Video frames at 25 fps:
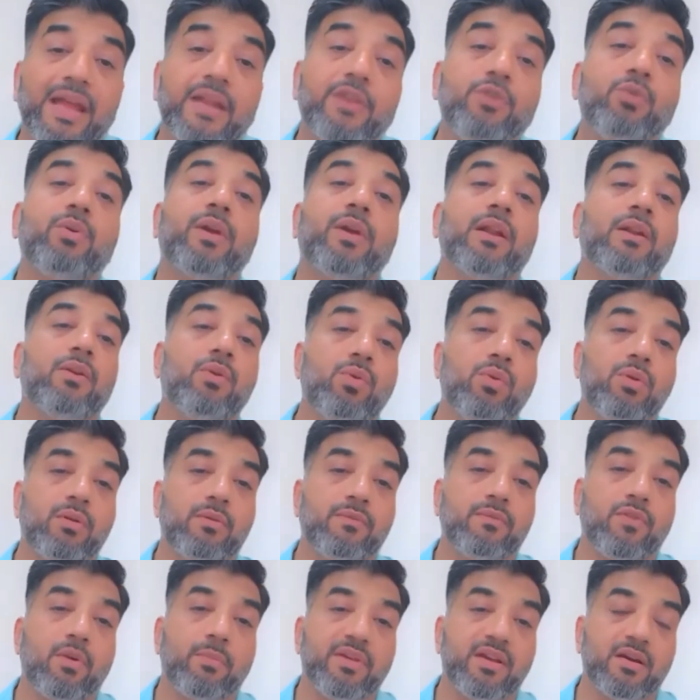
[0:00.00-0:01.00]
you can go
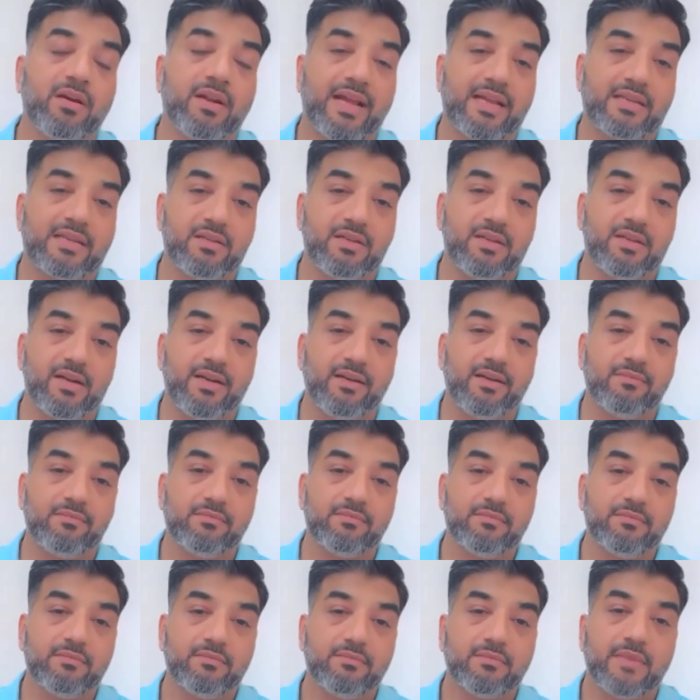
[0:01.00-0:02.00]
from here actually, right?
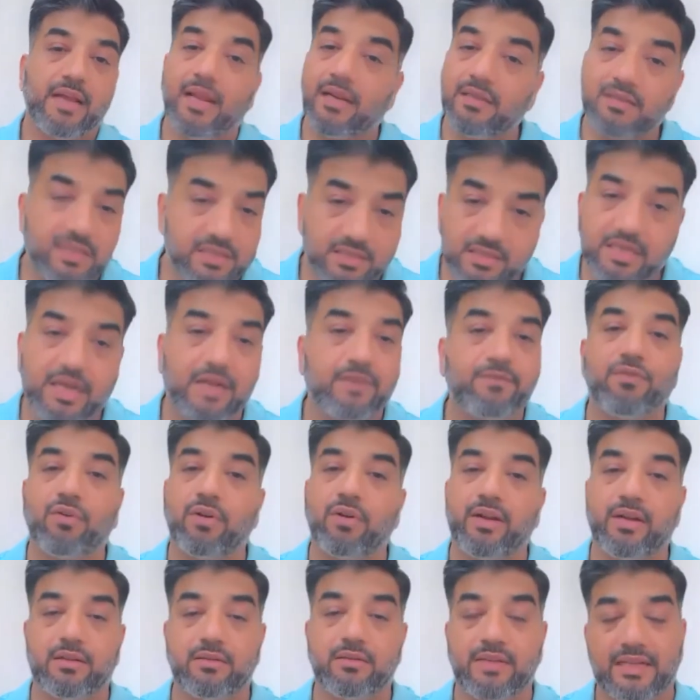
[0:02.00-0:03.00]
And just gun
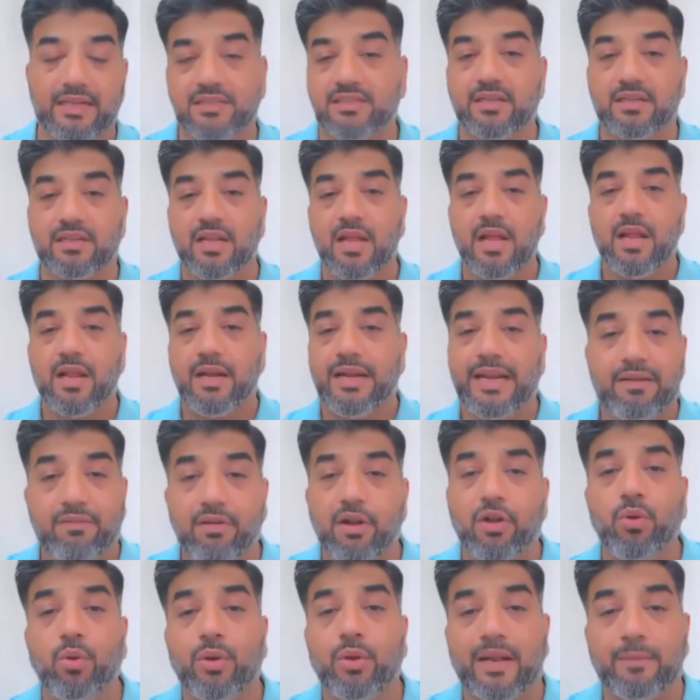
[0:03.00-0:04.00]
for it. That's it.
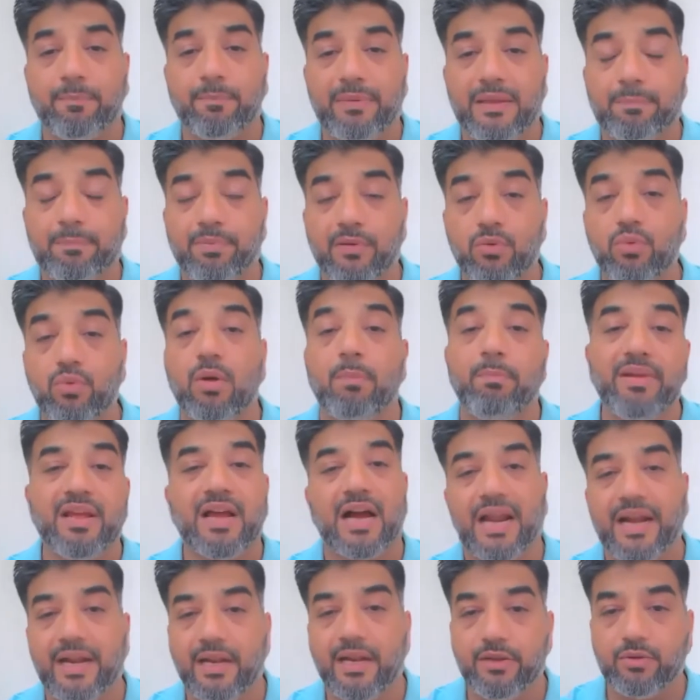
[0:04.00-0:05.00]
Never look at people who are
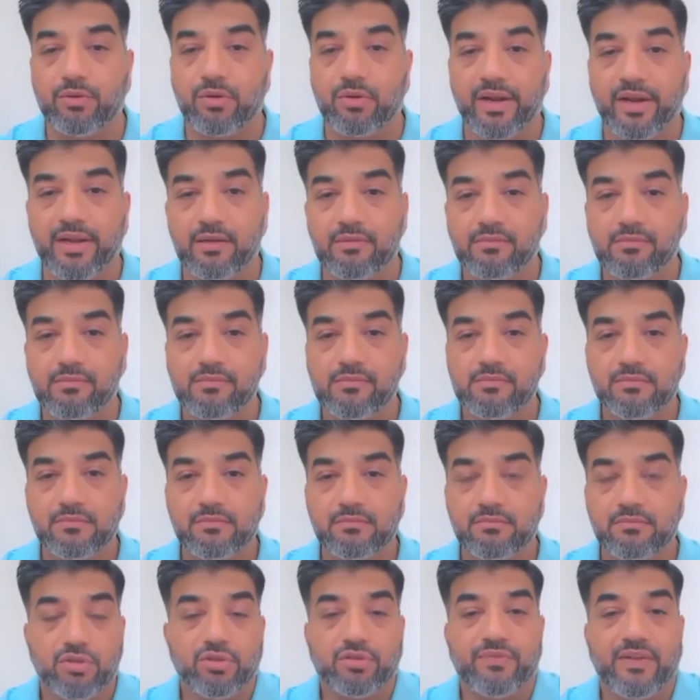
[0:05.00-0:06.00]
behind you, right?
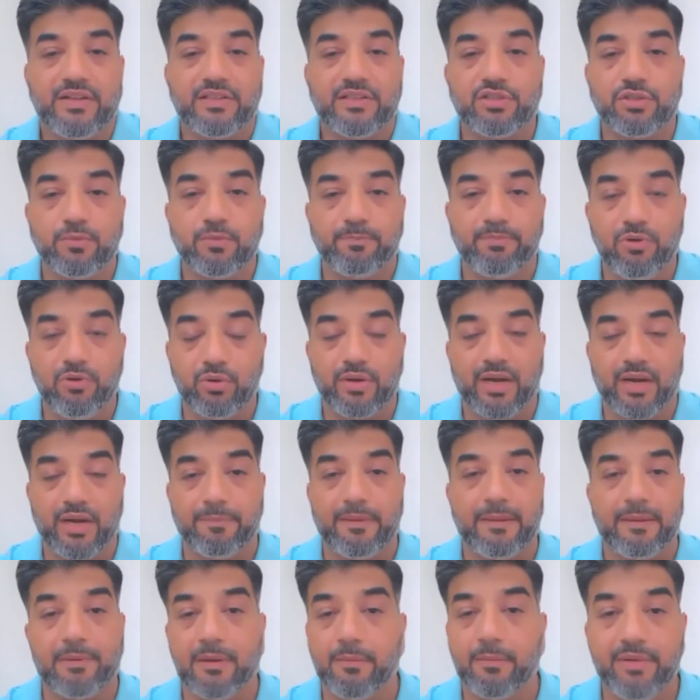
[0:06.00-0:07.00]
Because once you look at
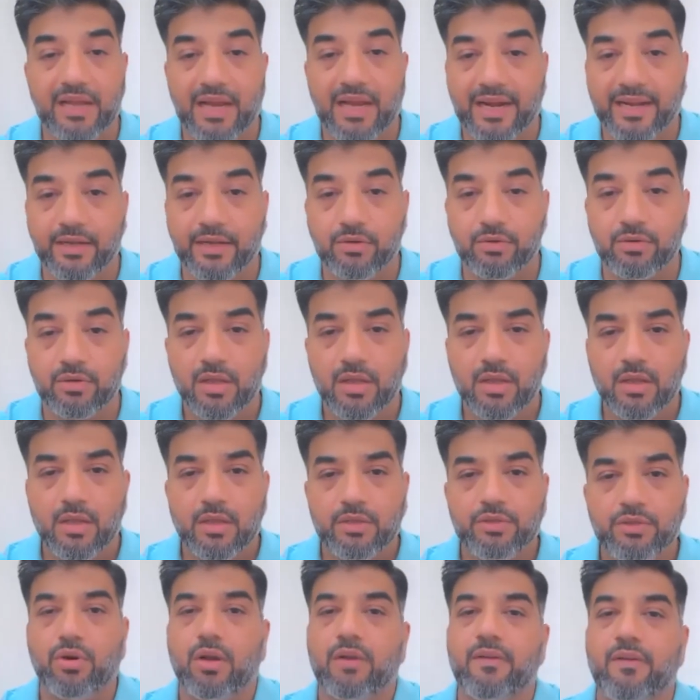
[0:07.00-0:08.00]
people behind you,
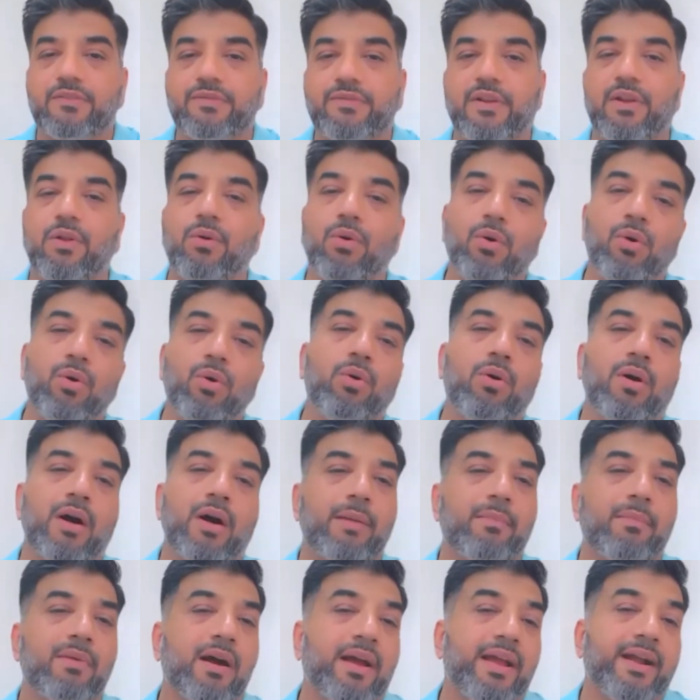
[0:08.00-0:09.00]
you always feel, oh,
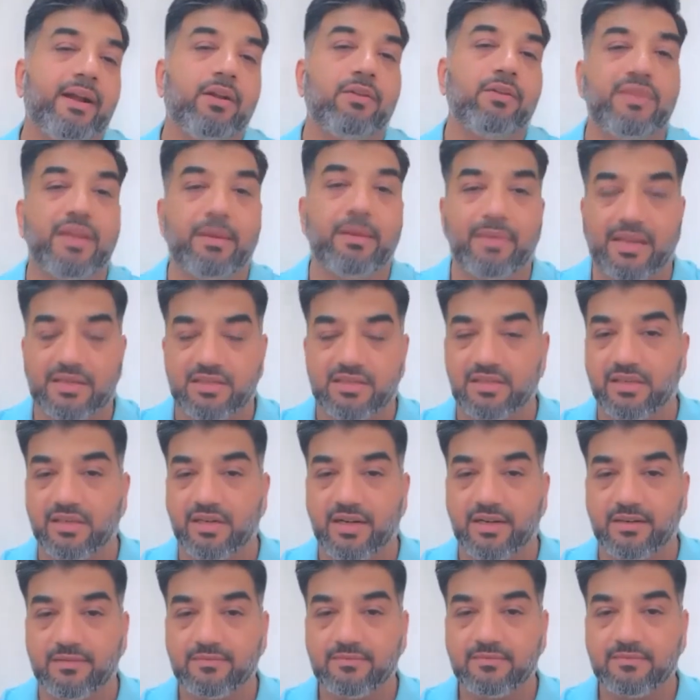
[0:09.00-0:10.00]
I'm ahead of them actually.
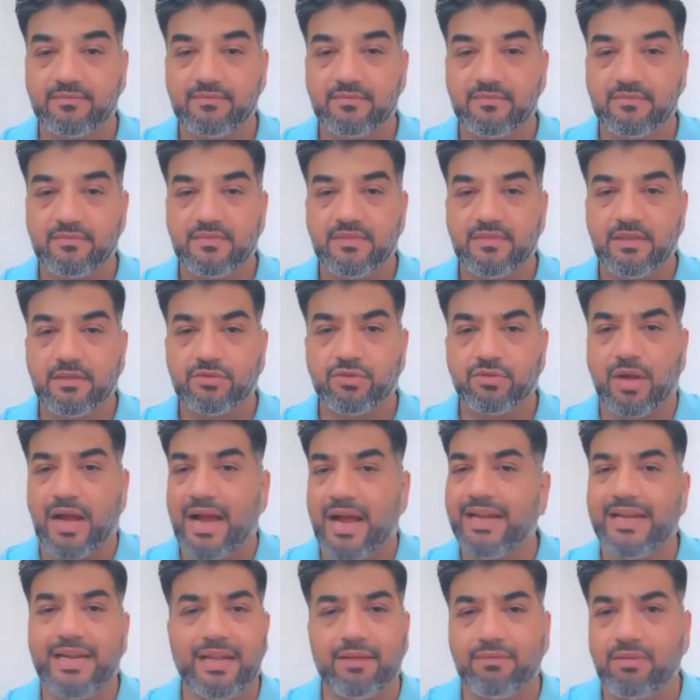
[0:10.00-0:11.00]
Right? So
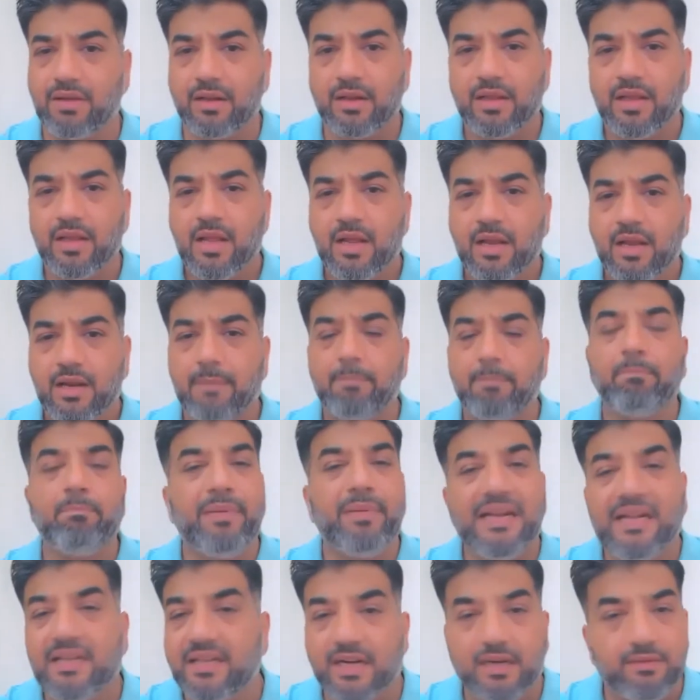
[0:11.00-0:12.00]
I never
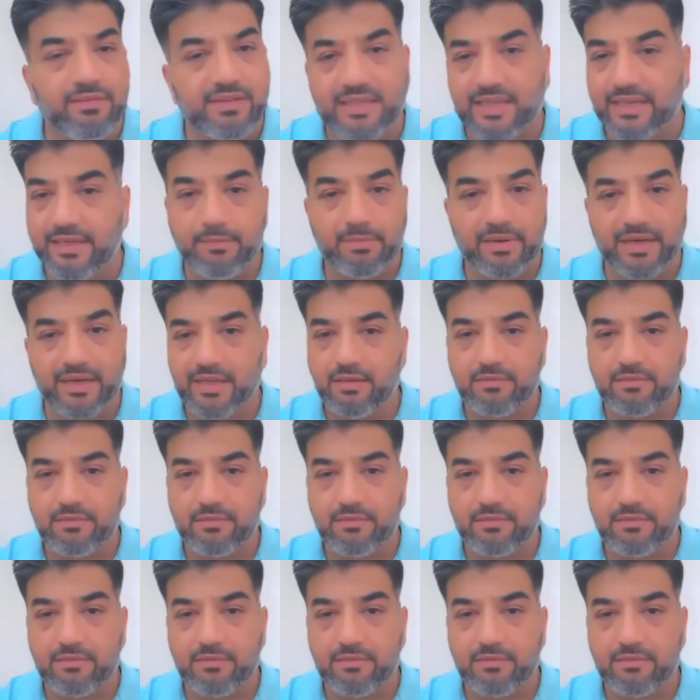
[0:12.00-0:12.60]
competed with anybody